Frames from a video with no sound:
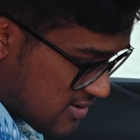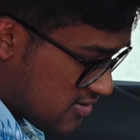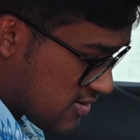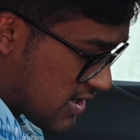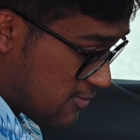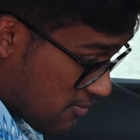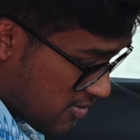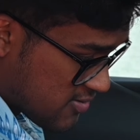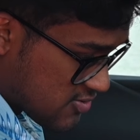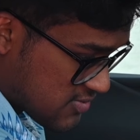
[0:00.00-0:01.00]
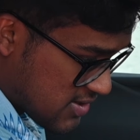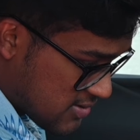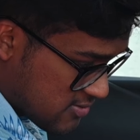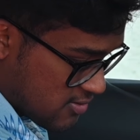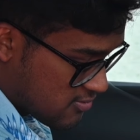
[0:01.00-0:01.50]
You can keep your purse over
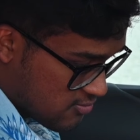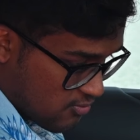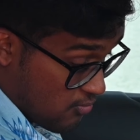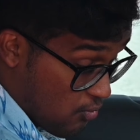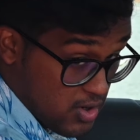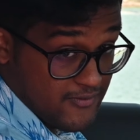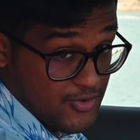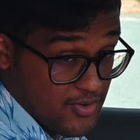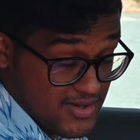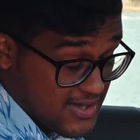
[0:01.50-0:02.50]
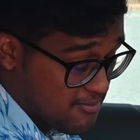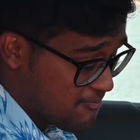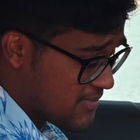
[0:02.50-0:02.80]
there or whatever you want to keep.